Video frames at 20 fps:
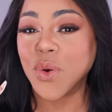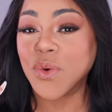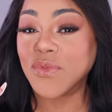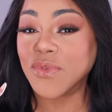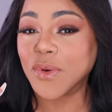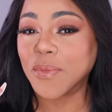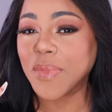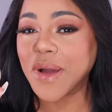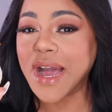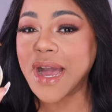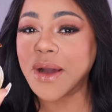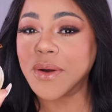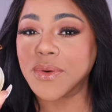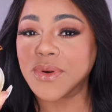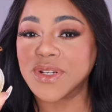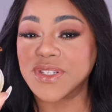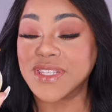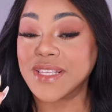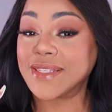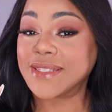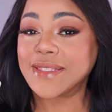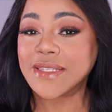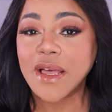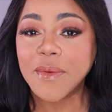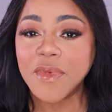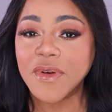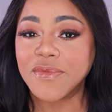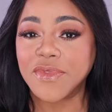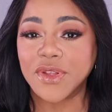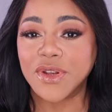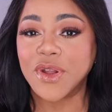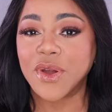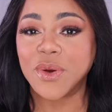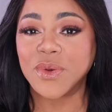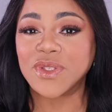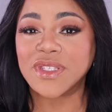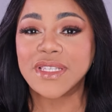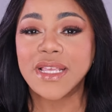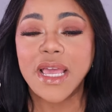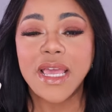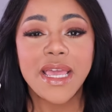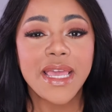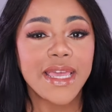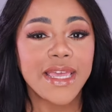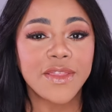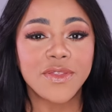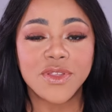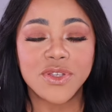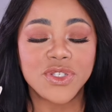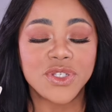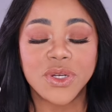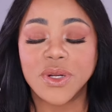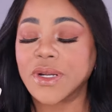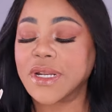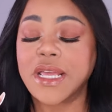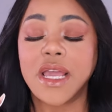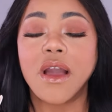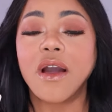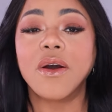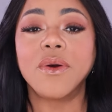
overpowers some of the notes in the journey.